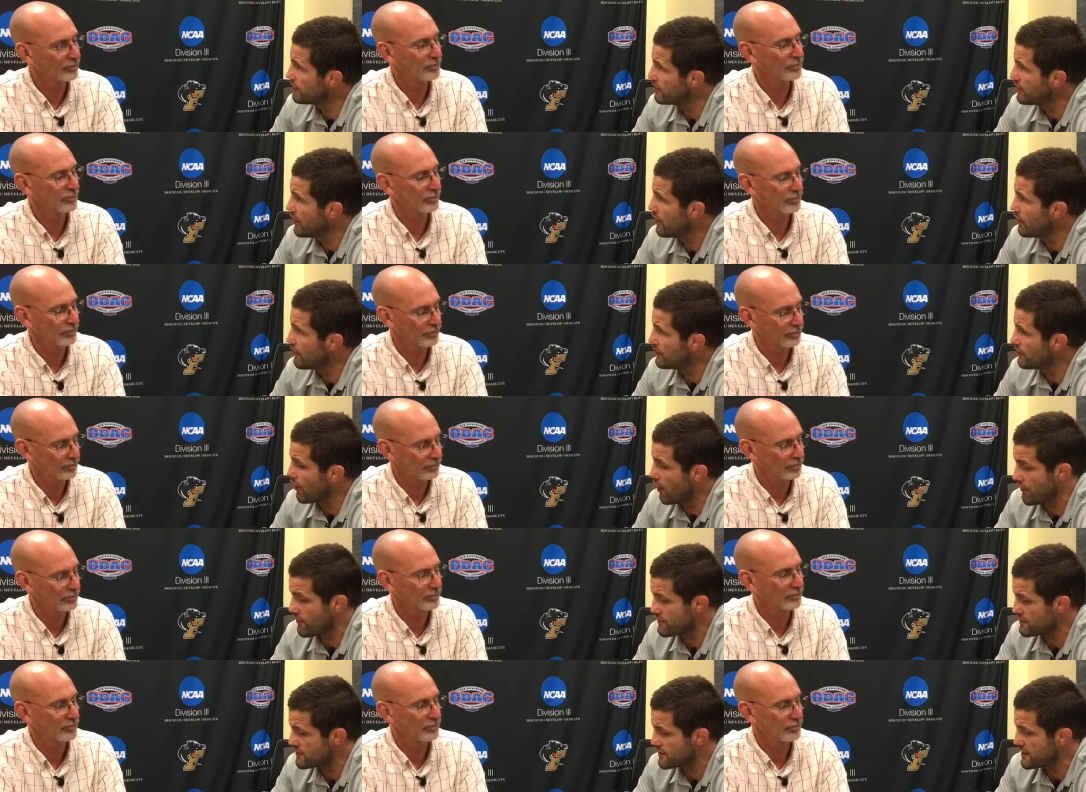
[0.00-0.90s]
Speaker 1: You know, and
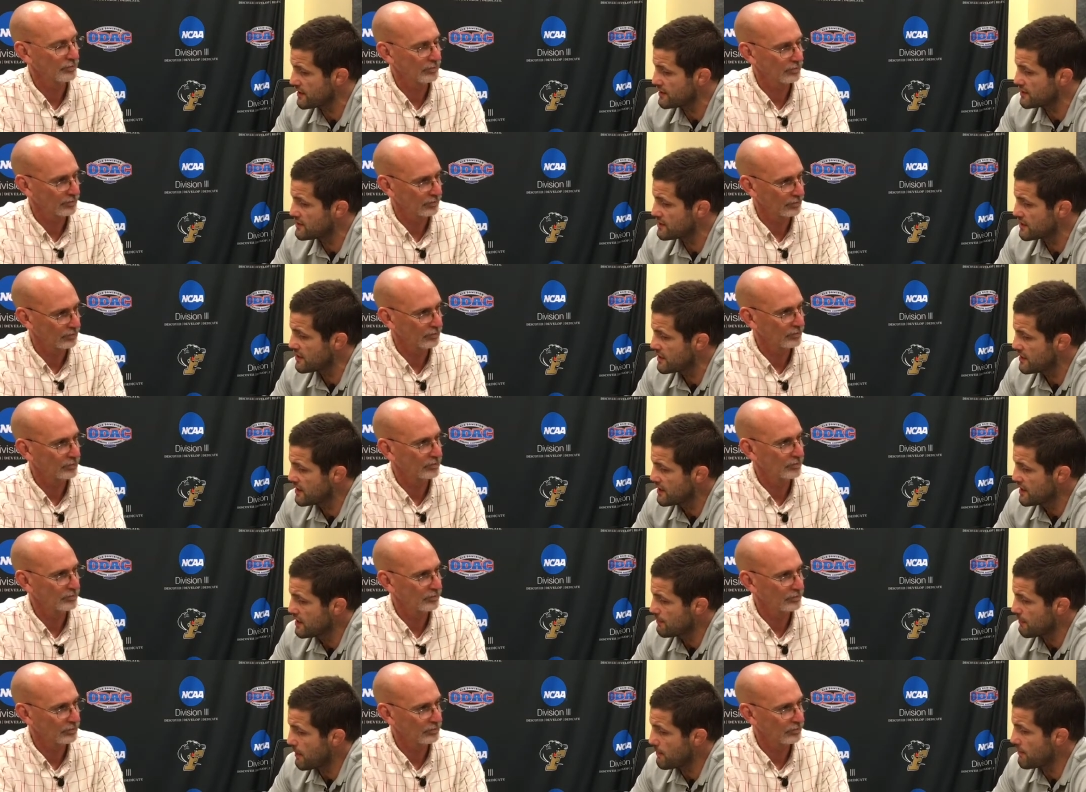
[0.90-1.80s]
all these kids
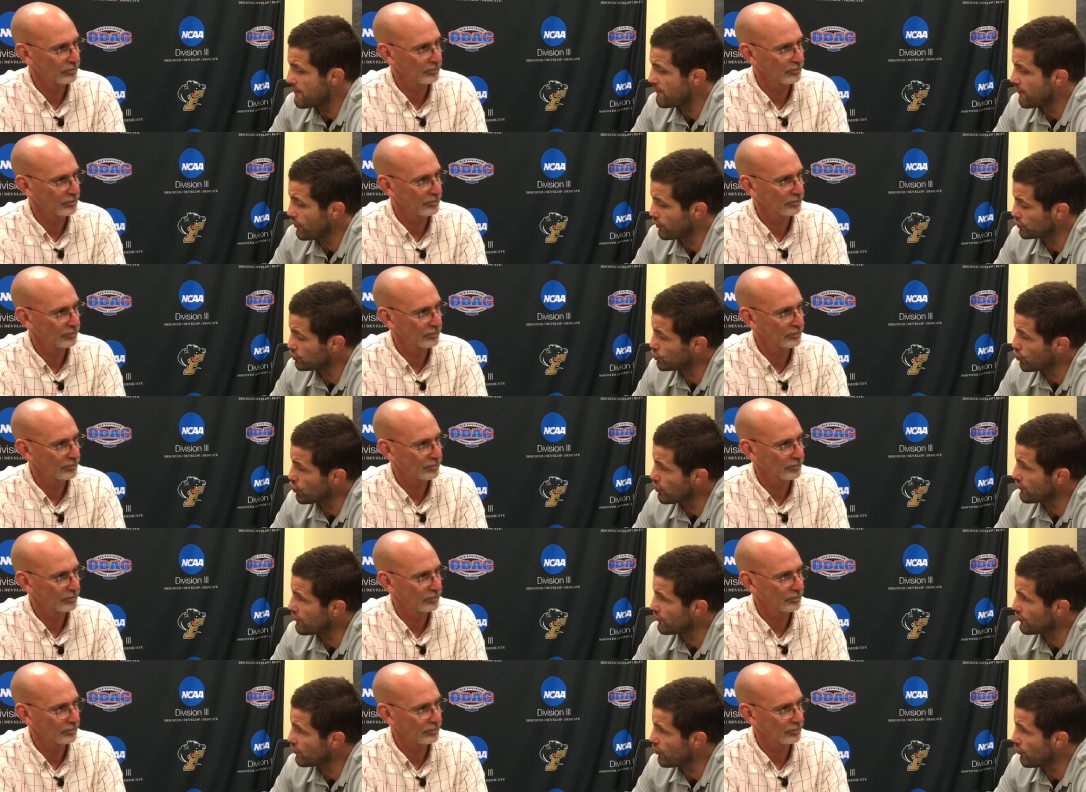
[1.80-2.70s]
maybe fell short
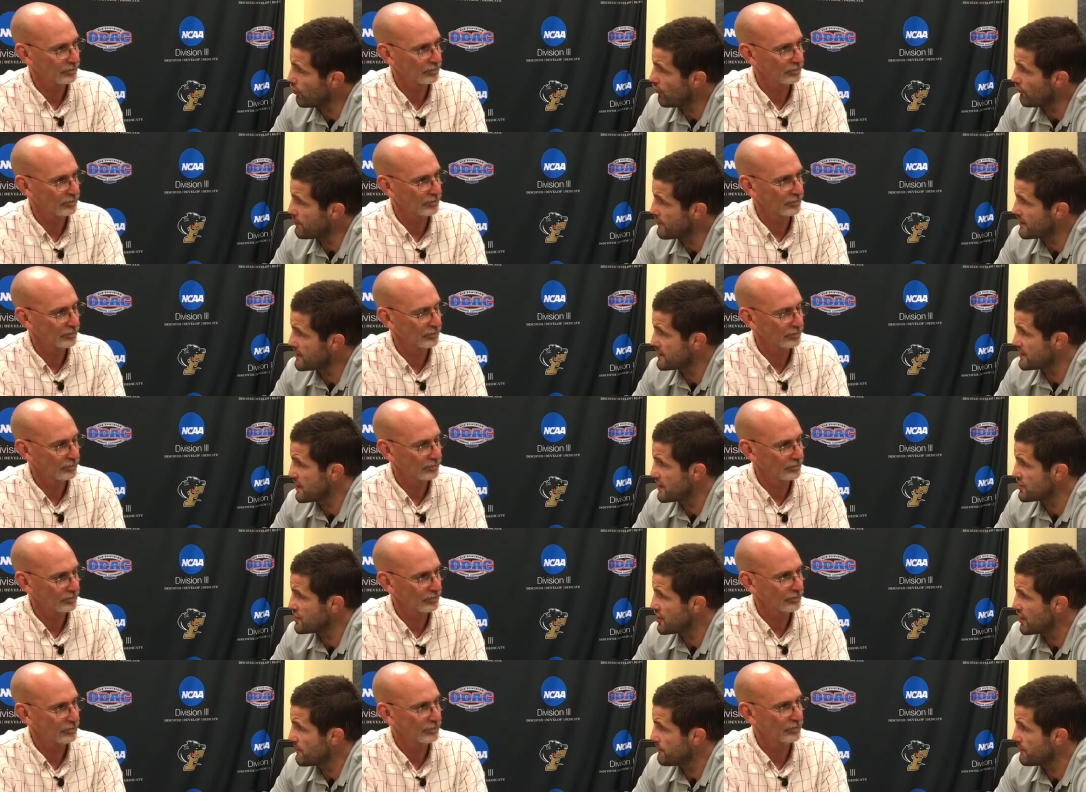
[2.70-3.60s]
of their goal of being a state
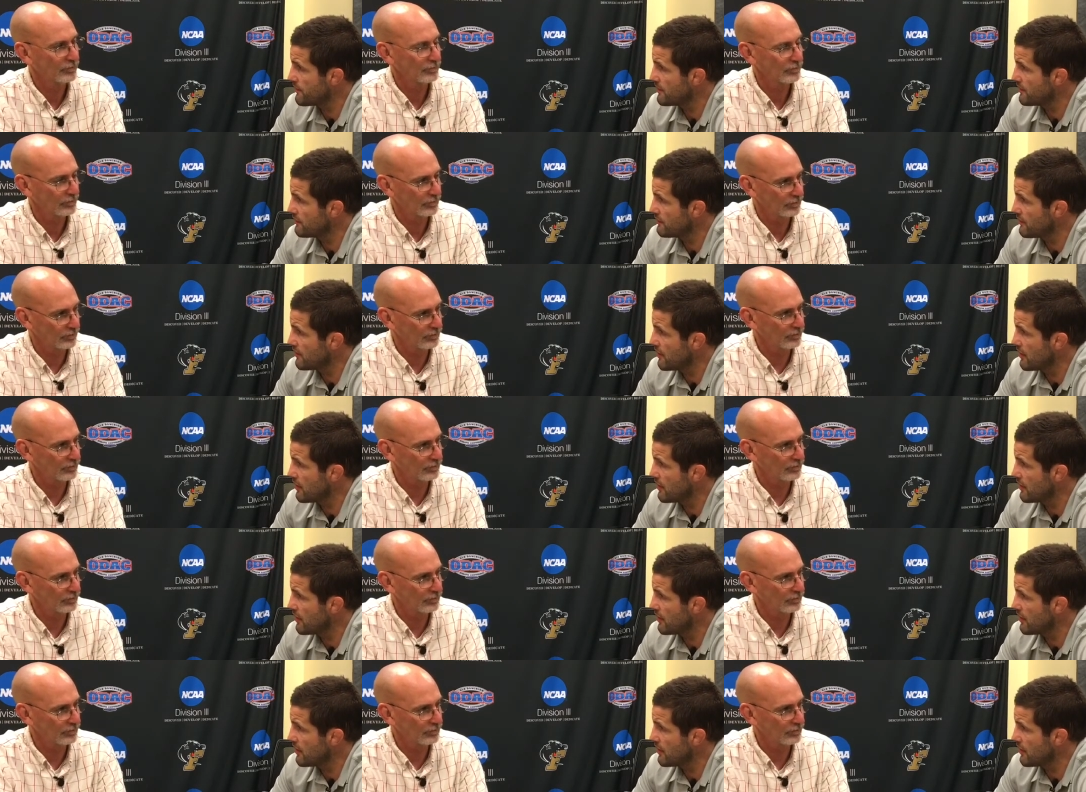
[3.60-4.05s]
champion mm-hmm.